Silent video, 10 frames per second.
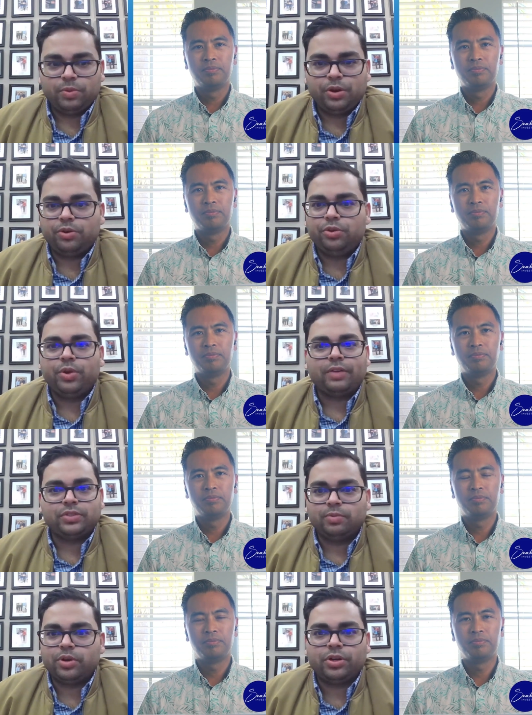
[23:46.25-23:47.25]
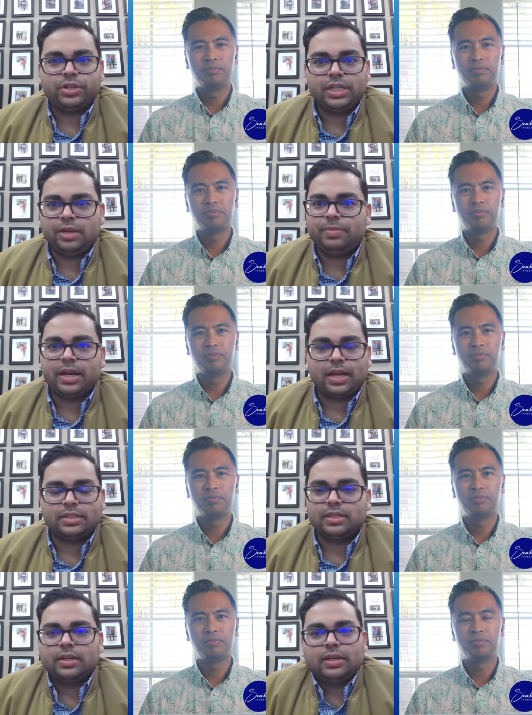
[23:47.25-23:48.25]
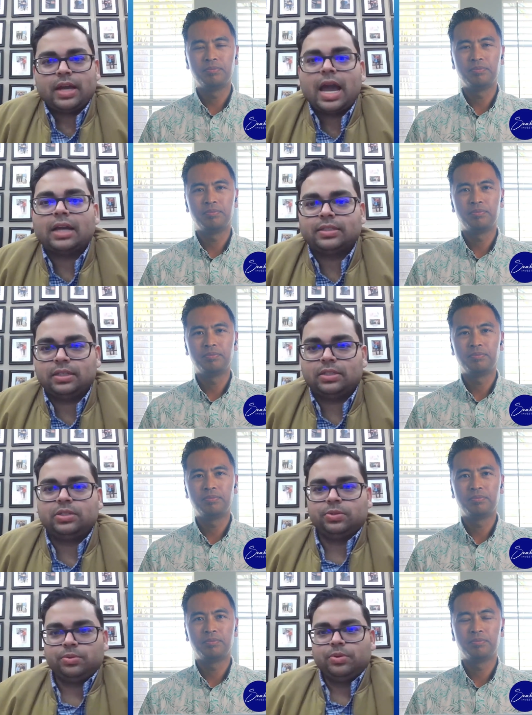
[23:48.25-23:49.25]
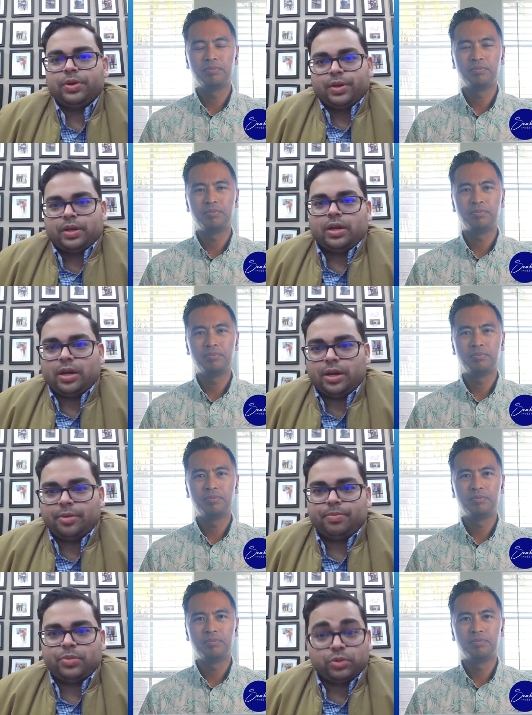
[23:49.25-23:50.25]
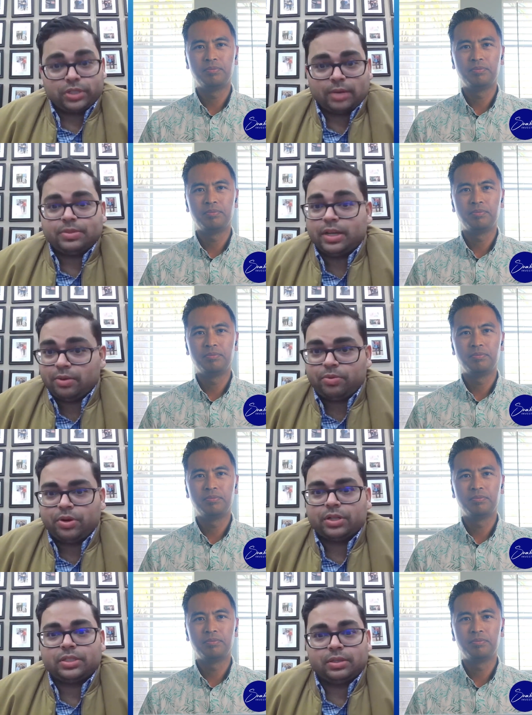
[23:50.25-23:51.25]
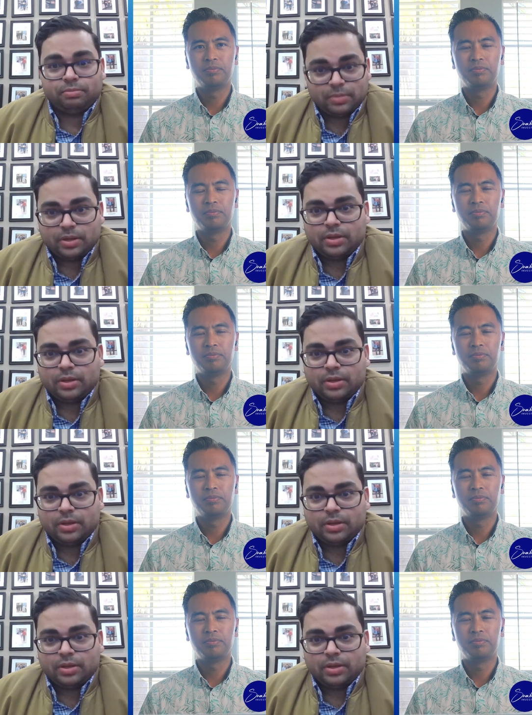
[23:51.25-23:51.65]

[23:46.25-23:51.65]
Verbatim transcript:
Speaker 1: You know, you have someone on our team that has access to um, those types of networks and